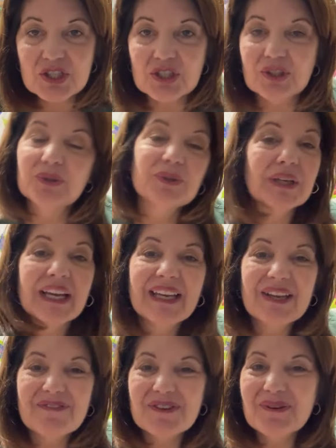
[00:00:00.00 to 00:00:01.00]
you
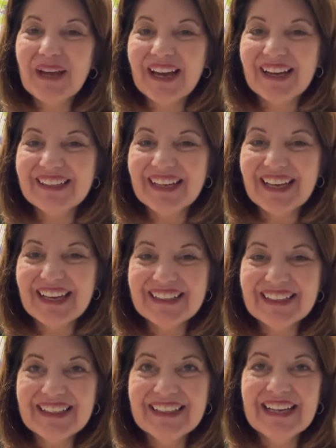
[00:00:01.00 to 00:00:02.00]
if you had
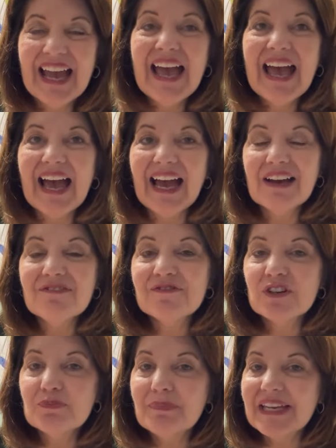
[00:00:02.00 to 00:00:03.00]
any
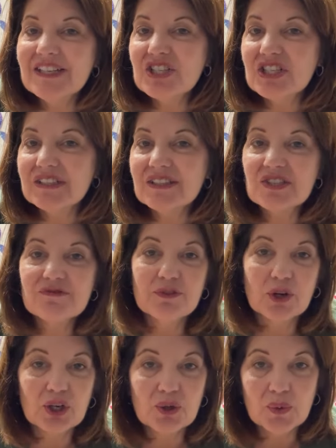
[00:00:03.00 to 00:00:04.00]
affirmations
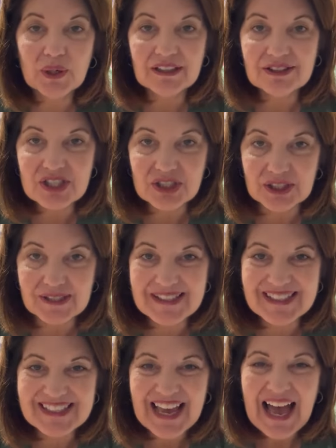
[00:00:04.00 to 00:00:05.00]
for quilters.